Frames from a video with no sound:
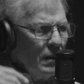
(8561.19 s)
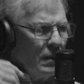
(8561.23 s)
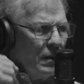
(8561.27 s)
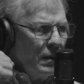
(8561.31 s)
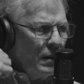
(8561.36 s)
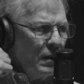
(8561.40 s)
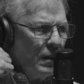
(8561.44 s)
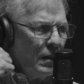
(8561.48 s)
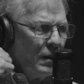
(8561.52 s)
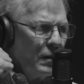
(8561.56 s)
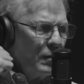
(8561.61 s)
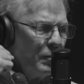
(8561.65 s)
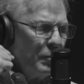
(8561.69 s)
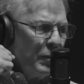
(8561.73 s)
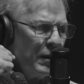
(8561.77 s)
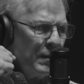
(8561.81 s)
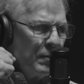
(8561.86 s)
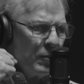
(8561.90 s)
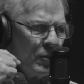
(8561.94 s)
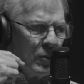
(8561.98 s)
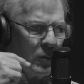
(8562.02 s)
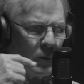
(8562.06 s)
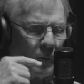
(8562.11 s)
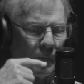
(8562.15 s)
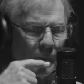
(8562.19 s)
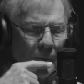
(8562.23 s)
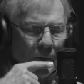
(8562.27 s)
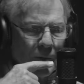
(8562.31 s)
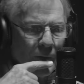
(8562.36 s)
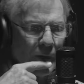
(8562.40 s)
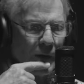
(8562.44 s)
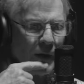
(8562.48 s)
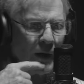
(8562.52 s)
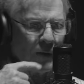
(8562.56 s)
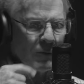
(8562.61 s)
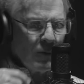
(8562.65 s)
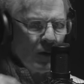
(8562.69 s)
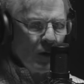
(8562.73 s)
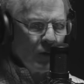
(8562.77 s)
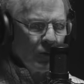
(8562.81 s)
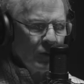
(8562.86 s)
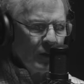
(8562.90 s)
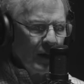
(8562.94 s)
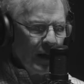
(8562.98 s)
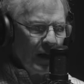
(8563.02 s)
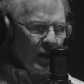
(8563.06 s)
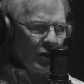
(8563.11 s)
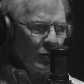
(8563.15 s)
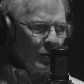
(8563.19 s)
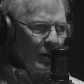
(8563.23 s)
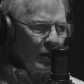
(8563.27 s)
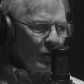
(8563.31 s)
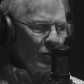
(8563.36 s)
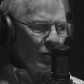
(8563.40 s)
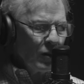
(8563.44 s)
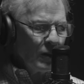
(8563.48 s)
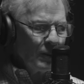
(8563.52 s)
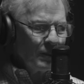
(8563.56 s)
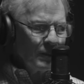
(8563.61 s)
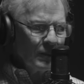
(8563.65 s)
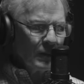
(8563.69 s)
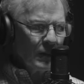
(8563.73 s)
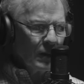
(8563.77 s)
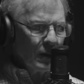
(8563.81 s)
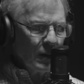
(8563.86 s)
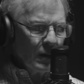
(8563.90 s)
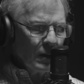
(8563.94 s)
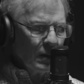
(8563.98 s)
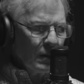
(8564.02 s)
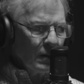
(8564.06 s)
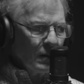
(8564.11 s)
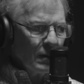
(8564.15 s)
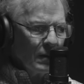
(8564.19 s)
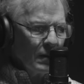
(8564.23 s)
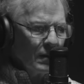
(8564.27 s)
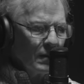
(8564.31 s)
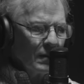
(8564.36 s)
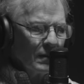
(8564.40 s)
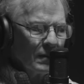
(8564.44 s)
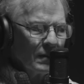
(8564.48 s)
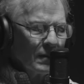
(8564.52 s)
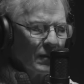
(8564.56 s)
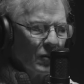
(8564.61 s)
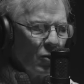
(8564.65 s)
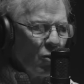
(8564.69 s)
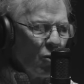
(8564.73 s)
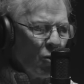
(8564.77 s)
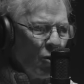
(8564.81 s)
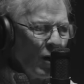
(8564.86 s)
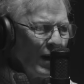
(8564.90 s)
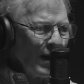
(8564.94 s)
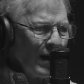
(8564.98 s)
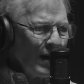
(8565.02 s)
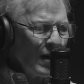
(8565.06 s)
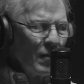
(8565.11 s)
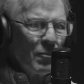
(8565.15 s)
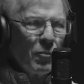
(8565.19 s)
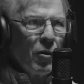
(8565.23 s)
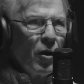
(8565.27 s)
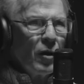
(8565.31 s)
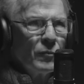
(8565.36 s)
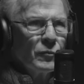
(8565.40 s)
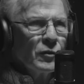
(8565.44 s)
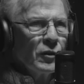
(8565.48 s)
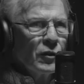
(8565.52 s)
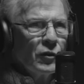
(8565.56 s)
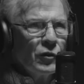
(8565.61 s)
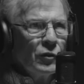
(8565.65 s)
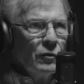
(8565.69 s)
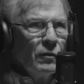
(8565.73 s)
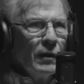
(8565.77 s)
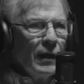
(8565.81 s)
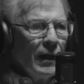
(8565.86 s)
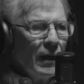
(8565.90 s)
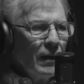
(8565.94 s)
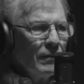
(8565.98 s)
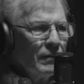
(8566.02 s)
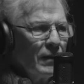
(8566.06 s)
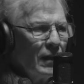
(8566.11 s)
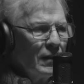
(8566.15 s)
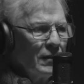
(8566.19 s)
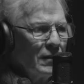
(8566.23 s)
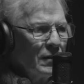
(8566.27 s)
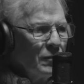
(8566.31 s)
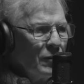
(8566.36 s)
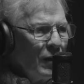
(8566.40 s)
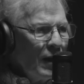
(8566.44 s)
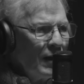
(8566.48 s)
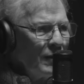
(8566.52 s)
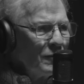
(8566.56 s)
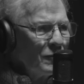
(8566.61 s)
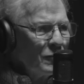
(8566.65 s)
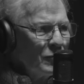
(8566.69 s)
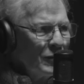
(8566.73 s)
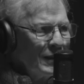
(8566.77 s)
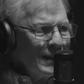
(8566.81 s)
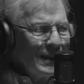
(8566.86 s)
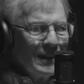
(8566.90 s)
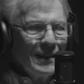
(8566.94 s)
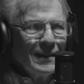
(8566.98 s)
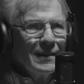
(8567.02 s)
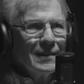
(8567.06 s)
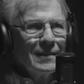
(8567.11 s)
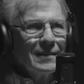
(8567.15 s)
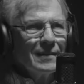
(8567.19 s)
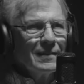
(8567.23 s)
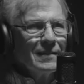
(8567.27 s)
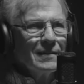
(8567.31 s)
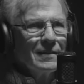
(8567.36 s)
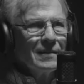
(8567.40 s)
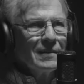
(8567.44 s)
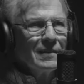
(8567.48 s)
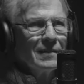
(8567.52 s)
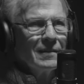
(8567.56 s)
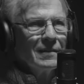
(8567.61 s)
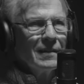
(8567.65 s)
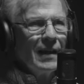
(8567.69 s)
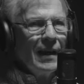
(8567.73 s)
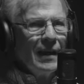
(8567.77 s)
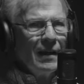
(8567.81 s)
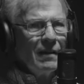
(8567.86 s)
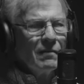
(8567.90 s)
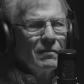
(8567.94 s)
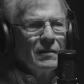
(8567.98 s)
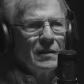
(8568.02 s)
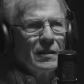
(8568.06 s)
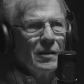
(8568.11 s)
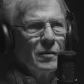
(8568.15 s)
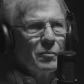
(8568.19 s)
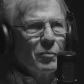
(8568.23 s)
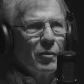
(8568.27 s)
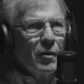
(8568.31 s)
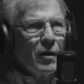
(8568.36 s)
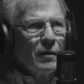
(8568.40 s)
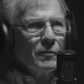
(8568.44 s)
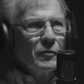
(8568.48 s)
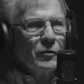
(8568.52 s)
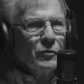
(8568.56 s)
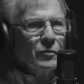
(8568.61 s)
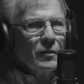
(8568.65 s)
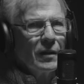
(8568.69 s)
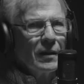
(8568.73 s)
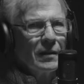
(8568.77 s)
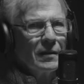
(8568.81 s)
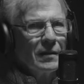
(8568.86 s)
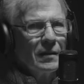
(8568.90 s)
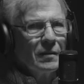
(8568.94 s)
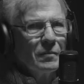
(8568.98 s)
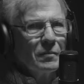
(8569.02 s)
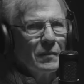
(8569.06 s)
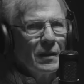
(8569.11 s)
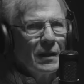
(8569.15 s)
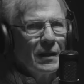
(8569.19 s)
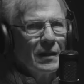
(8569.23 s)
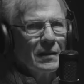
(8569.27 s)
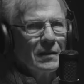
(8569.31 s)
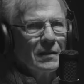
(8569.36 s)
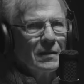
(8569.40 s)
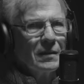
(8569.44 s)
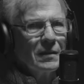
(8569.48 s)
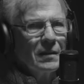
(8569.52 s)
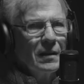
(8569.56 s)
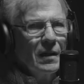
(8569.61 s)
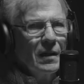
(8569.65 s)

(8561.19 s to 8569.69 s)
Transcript: And people have often asked me, well, what kind of problems did you have? And I said, well, I really didn't have any problems when I came back.